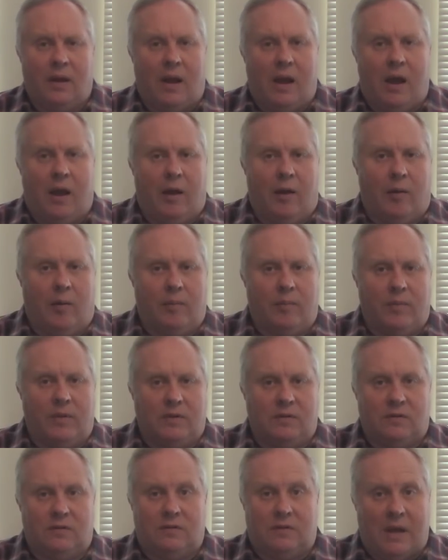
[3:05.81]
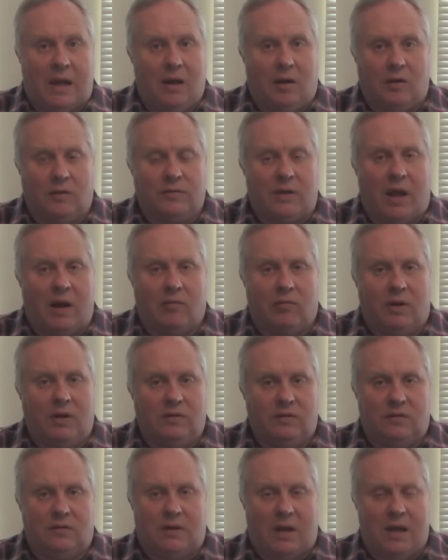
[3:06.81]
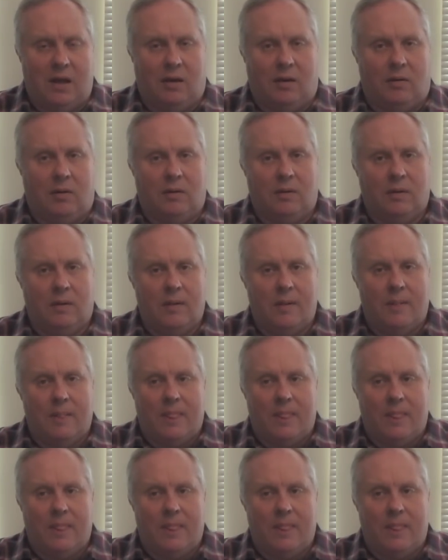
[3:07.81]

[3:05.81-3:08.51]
um, that cells, every cell